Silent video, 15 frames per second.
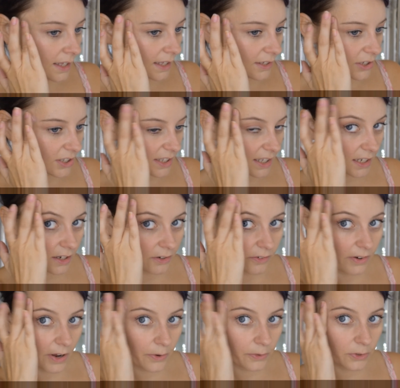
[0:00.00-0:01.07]
And just kind
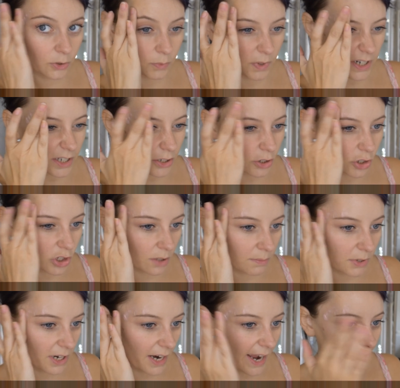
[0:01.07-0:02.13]
of around where you usually
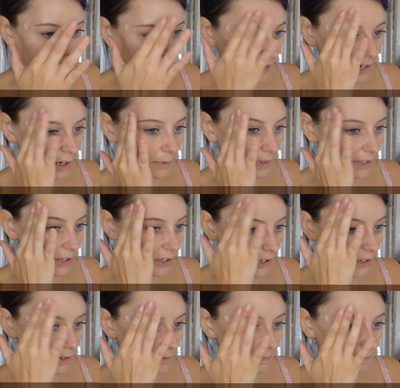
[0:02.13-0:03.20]
put your highlighter when
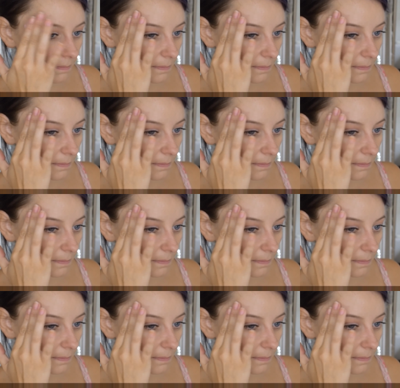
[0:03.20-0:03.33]
your